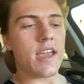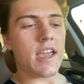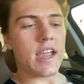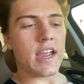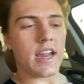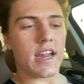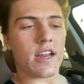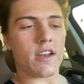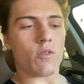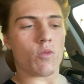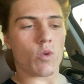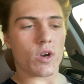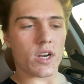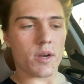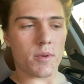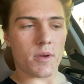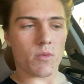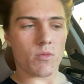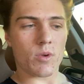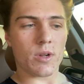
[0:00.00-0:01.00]
And we're
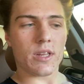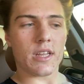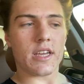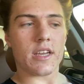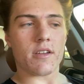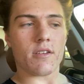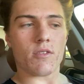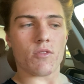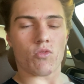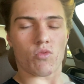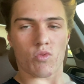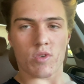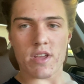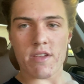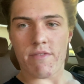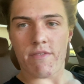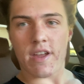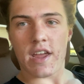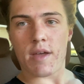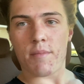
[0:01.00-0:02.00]
going to be really
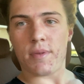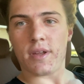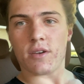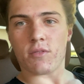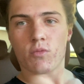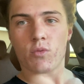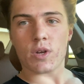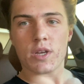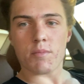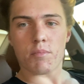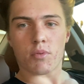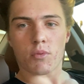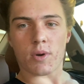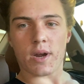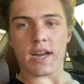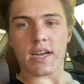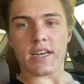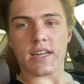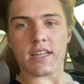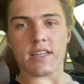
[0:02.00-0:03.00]
revamping and
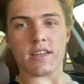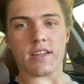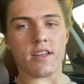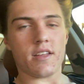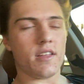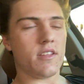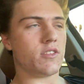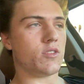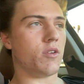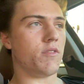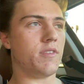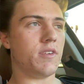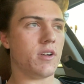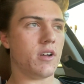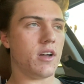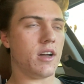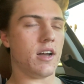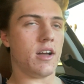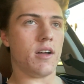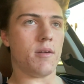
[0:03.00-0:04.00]
rebranding
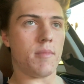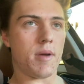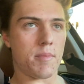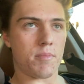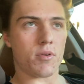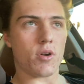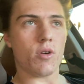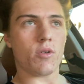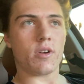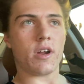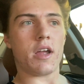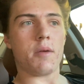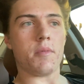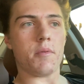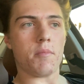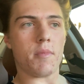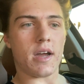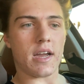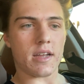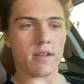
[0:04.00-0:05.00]
my program
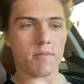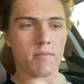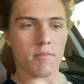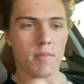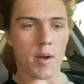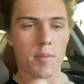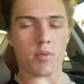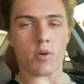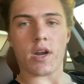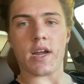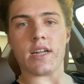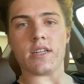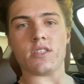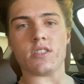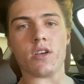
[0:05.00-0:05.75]
and my brand.